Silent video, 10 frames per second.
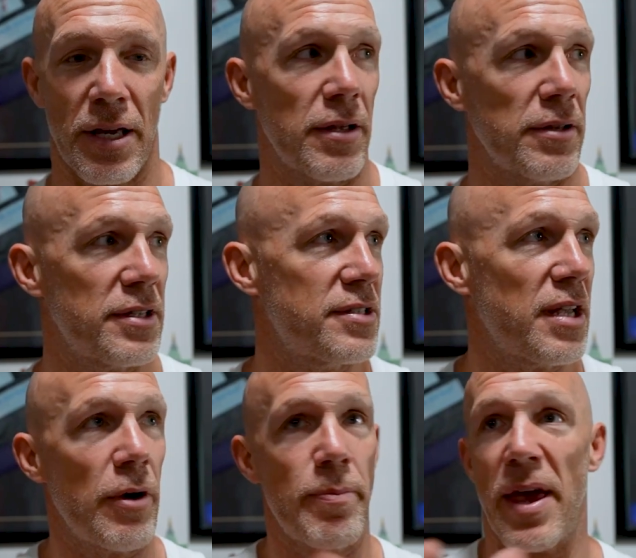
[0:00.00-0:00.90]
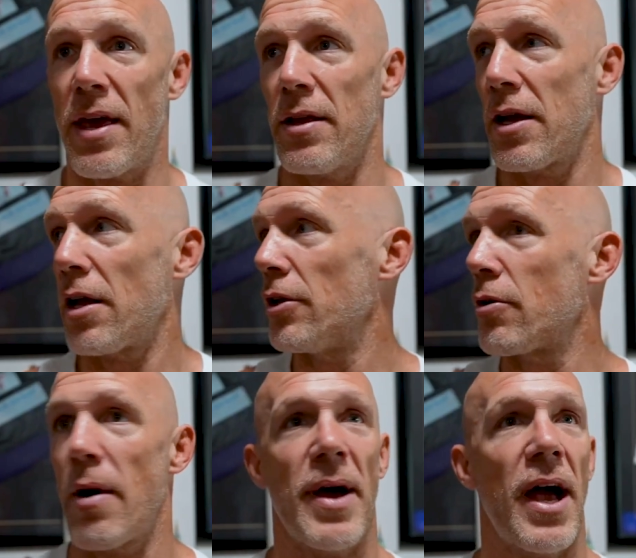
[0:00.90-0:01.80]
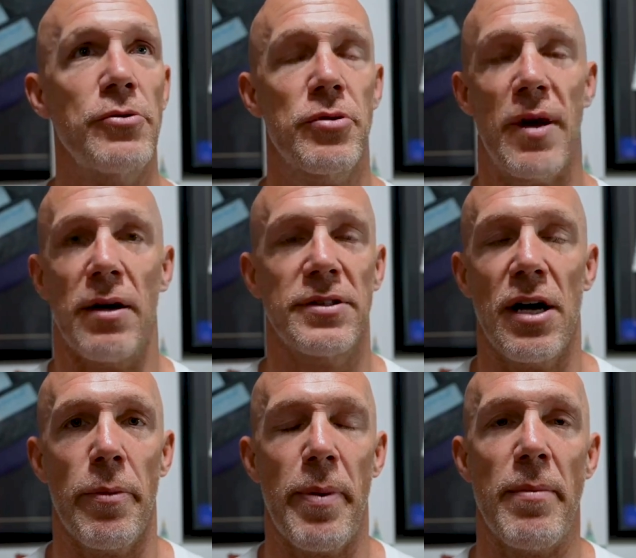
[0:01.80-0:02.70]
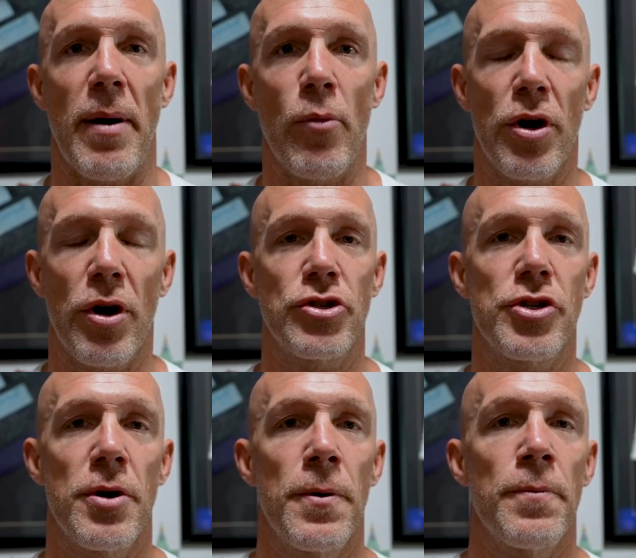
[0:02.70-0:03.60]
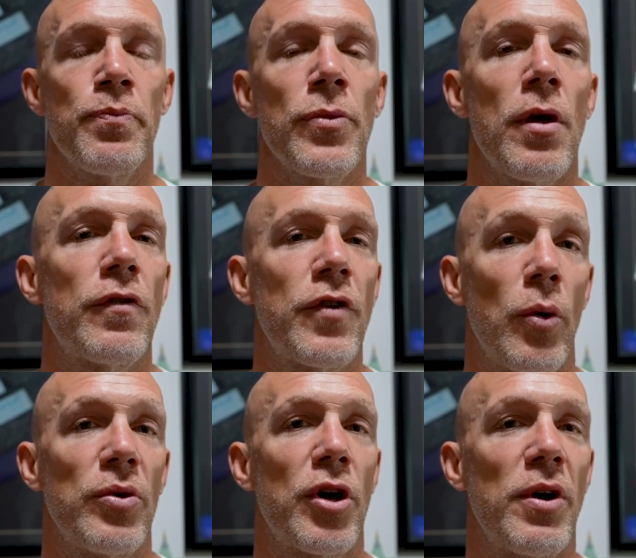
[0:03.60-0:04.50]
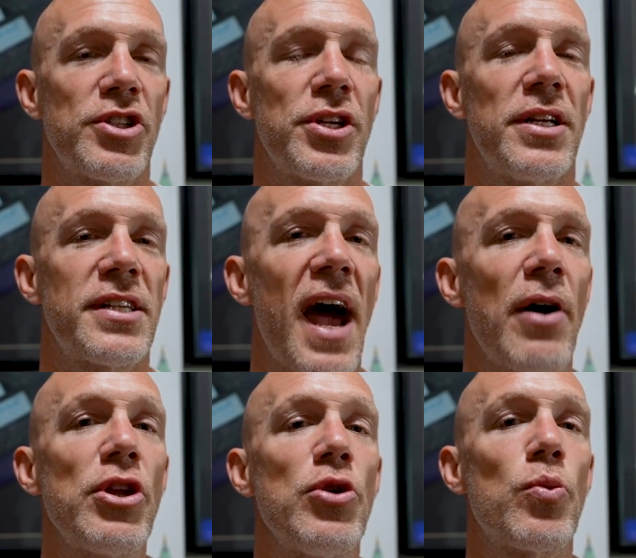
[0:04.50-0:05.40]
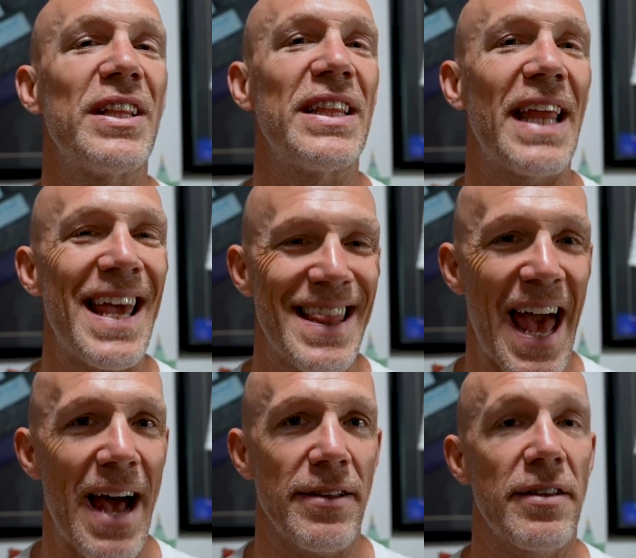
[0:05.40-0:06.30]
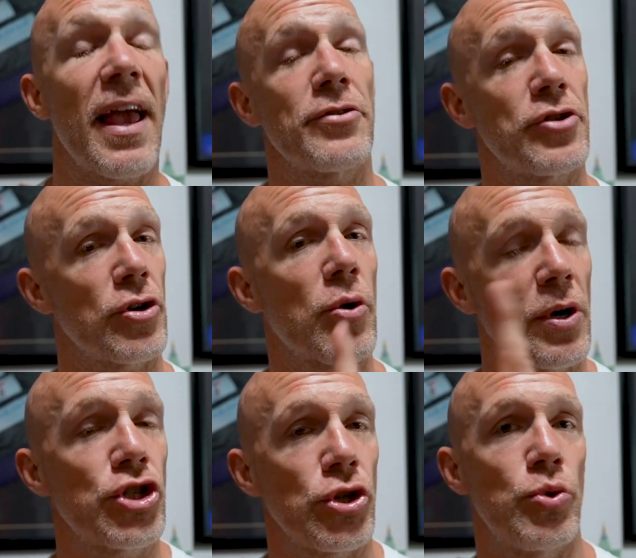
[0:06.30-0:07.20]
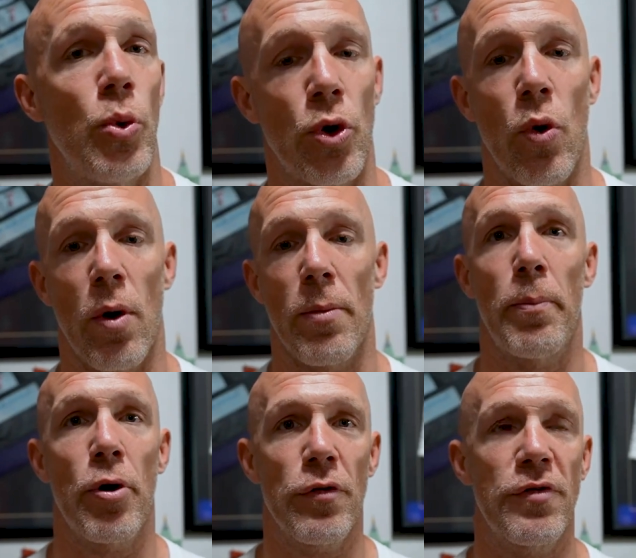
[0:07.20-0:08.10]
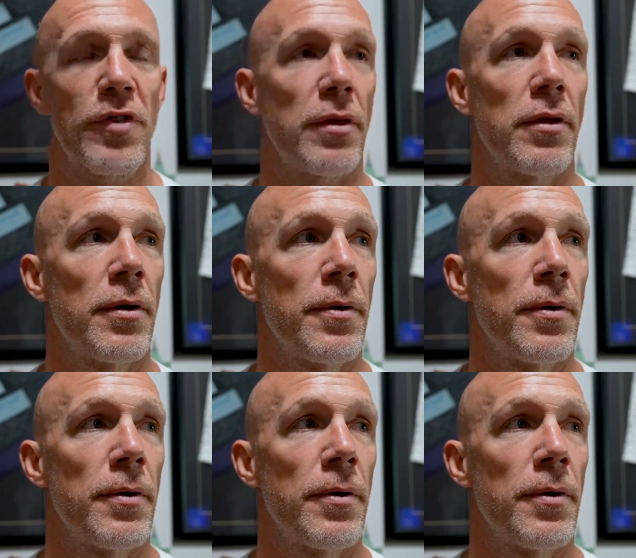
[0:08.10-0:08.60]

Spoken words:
Like, this is how I pay. Like, I look around my house right now. It's how I pay my mortgage. So the question is, how do you relay that, to answer your question, to a normal person?